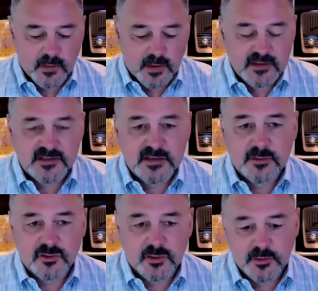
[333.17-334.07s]

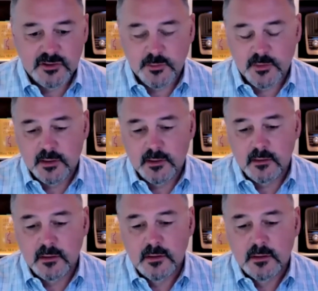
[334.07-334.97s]
asymmetry
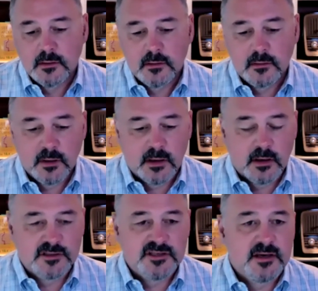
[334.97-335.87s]
between
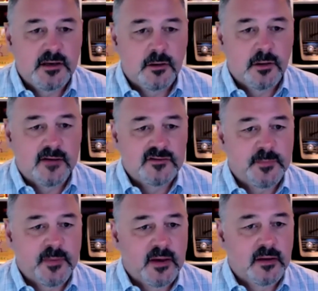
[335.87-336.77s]
a CEO
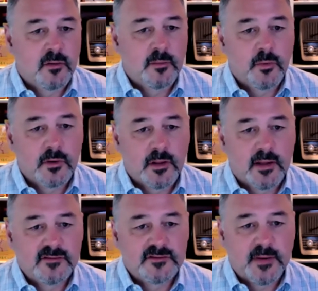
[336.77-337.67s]
lifespan or board
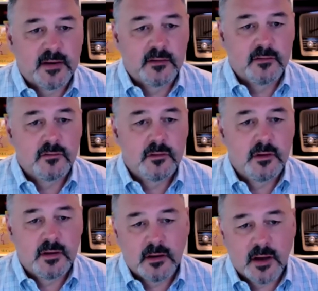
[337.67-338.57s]
lifespan,
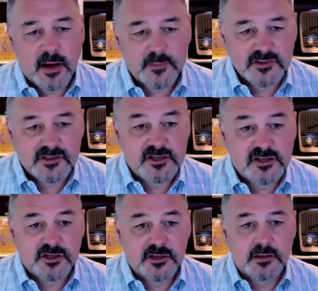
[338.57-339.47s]

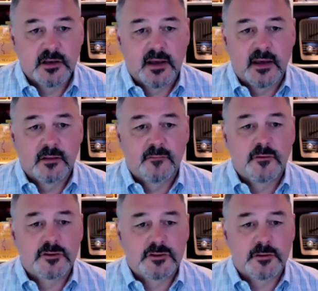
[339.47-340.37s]
compensation, and the
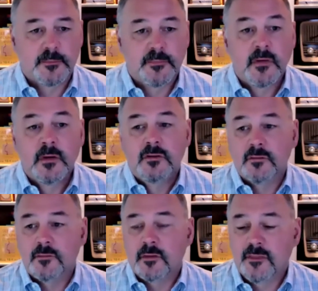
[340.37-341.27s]
future. So
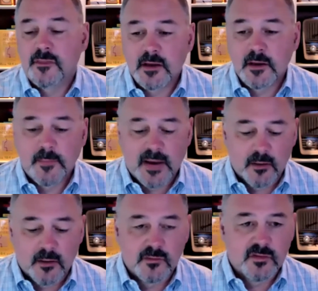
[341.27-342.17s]
if you think
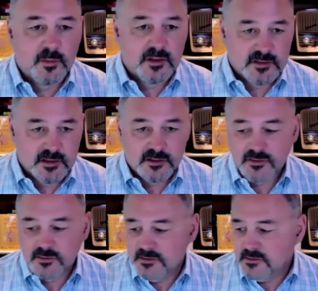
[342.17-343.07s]
about some of these
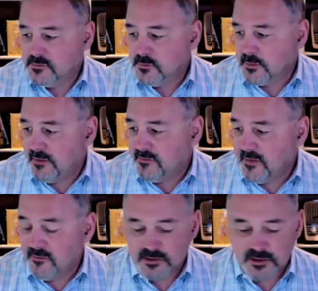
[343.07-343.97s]
industries, it's one of my
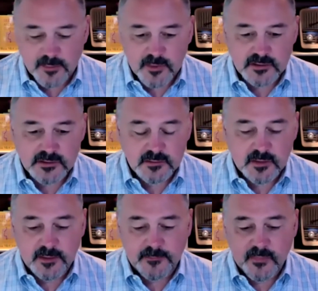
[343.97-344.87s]
favorite topics.
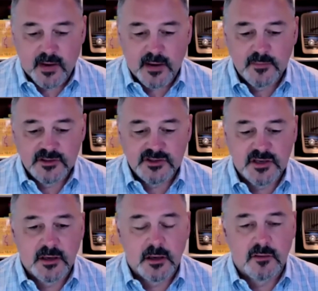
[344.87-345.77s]
Like, I'm the
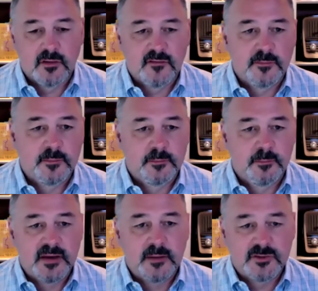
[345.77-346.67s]
CEO of
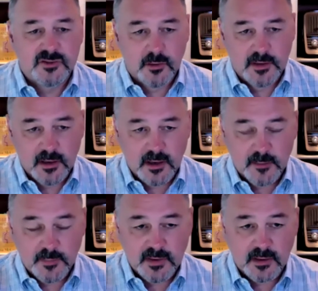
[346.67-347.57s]
big petroleum
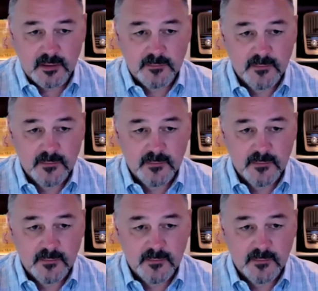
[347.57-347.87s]
company,